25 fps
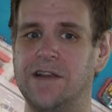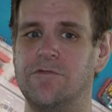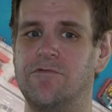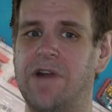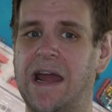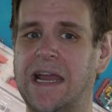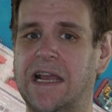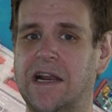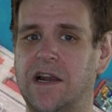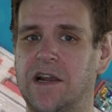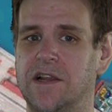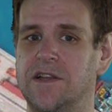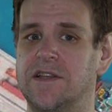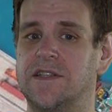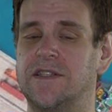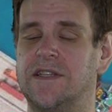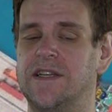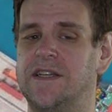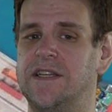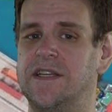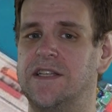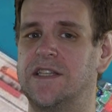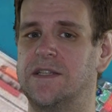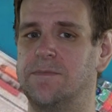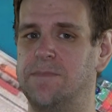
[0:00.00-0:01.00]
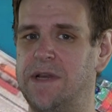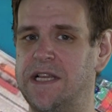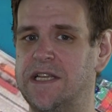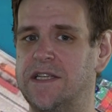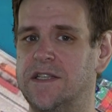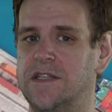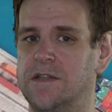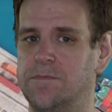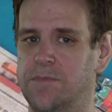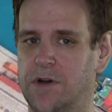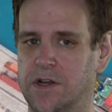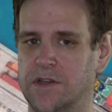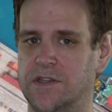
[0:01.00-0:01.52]
reckless to dismiss
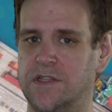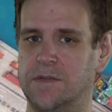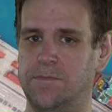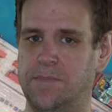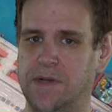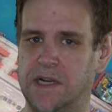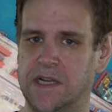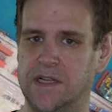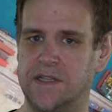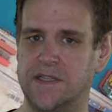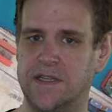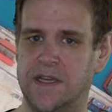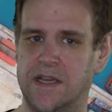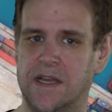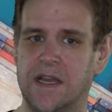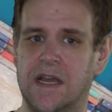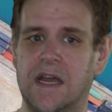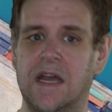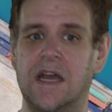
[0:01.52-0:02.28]
the possibility.